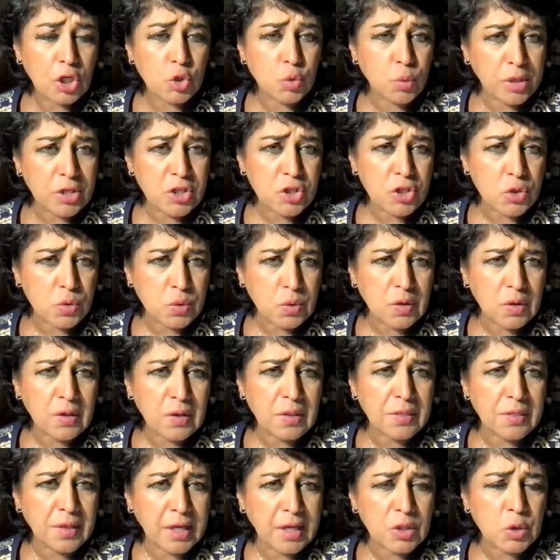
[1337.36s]
to ensure
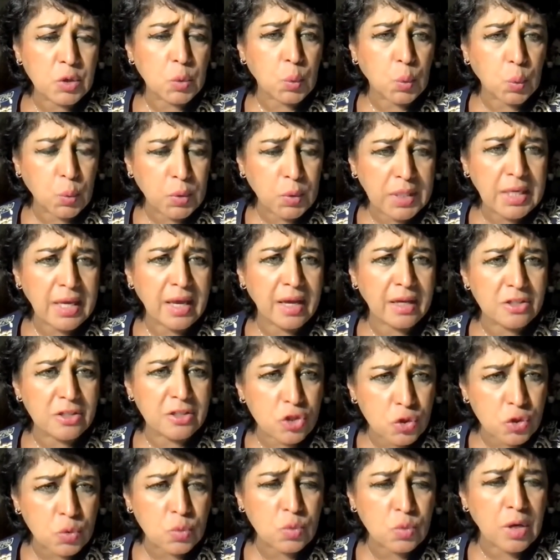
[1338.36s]
that we
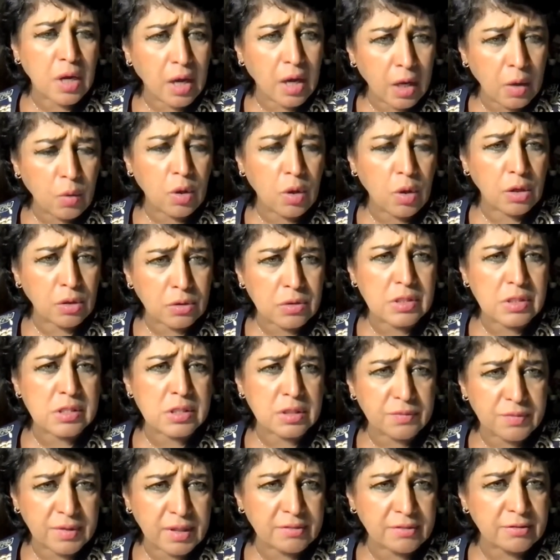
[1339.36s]
ensure our own
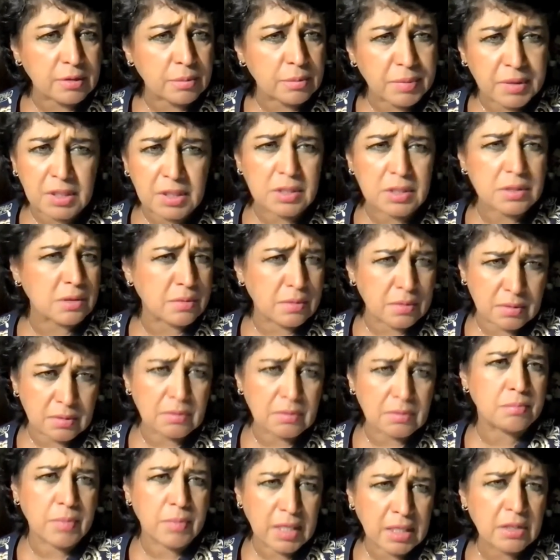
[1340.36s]
survival, because
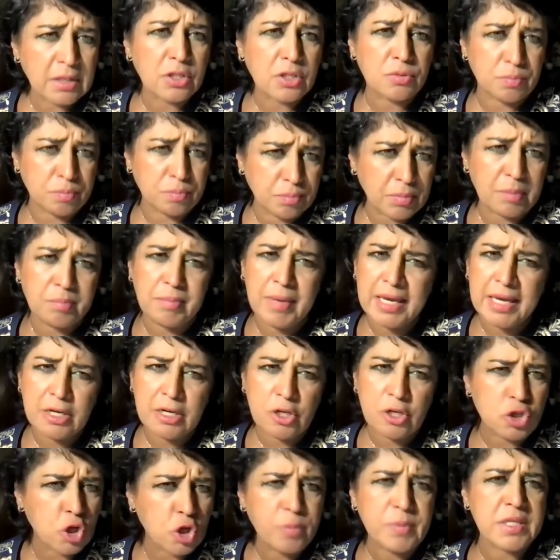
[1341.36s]
make
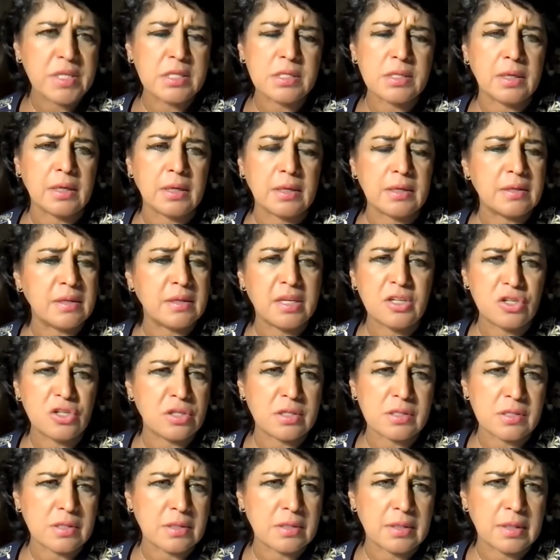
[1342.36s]
no mistake, nature
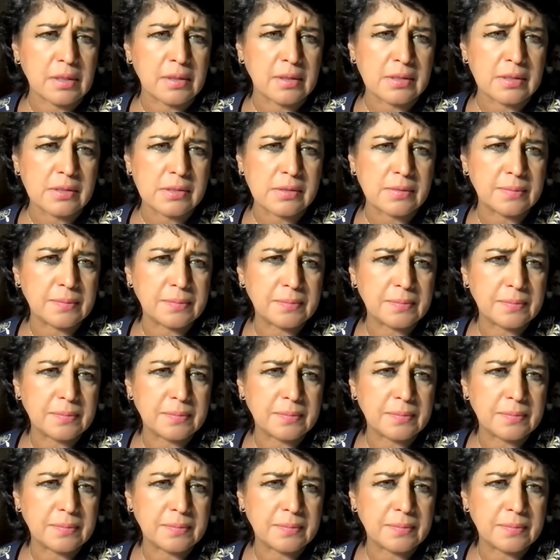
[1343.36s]
doesn't need us.